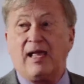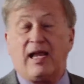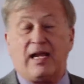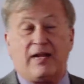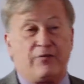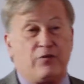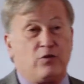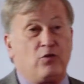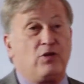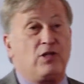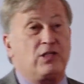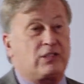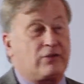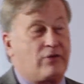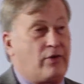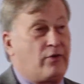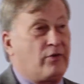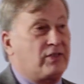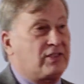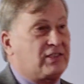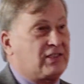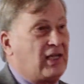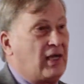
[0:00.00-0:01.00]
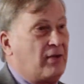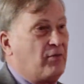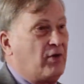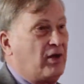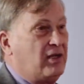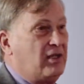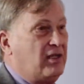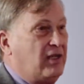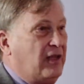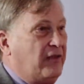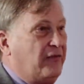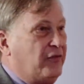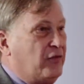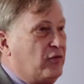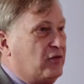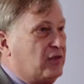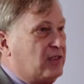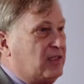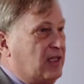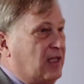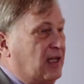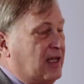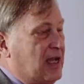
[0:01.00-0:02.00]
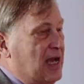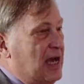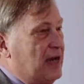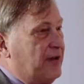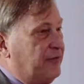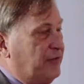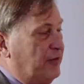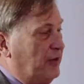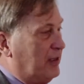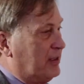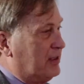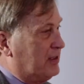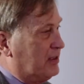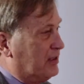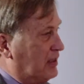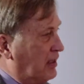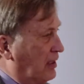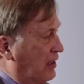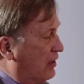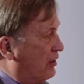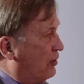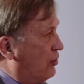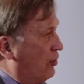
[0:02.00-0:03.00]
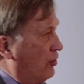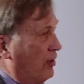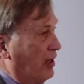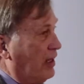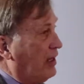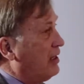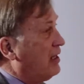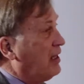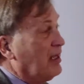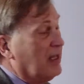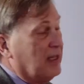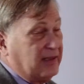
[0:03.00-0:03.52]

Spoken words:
If you disagree with someone, if you see a conflict occurring,